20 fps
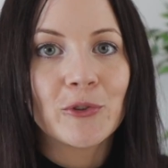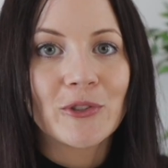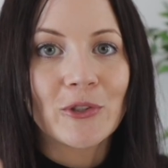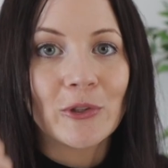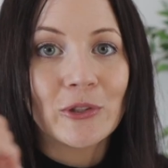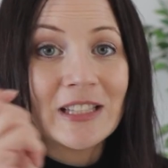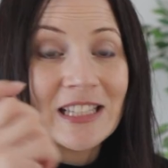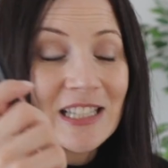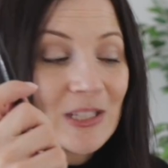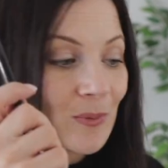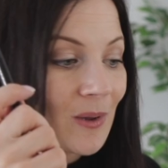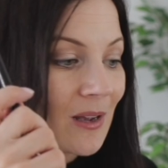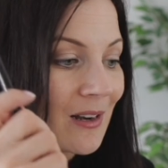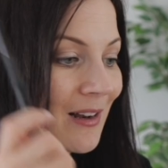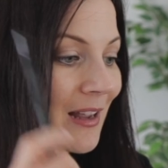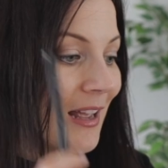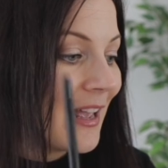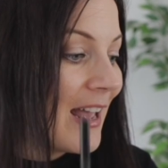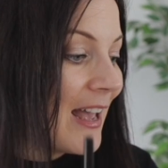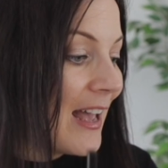So this
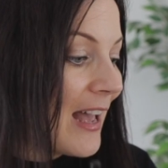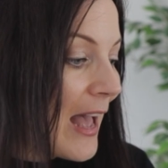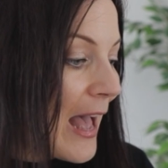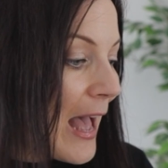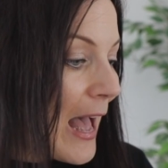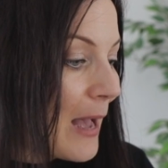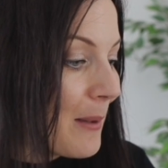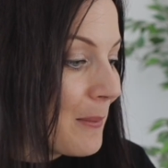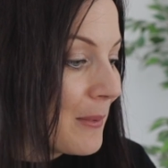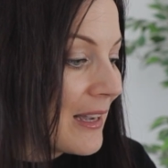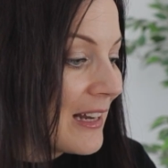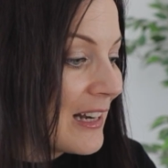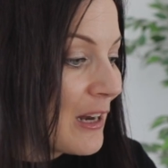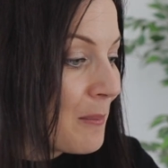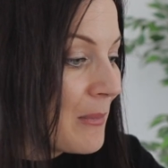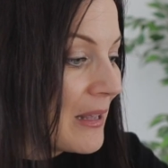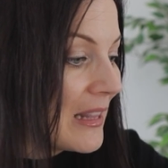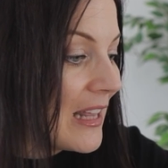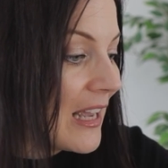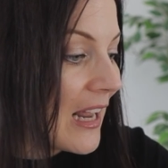one, I'm
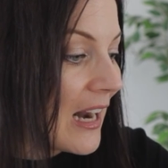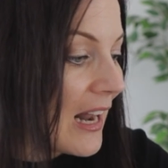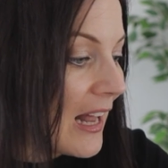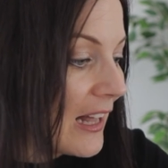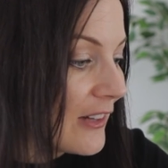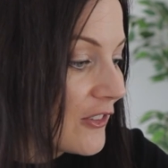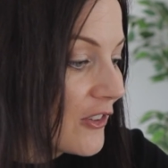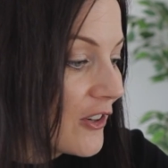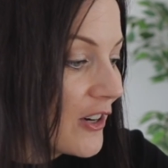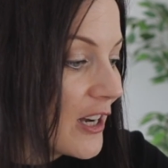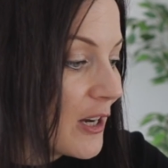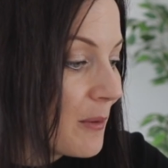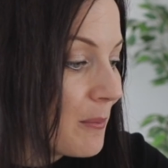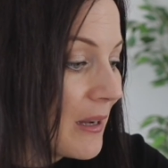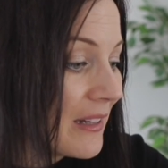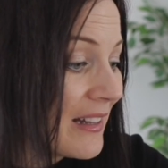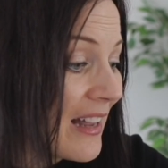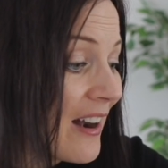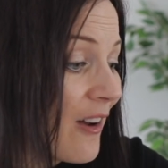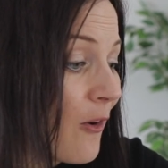gonna be decluttering,
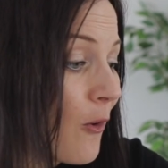but then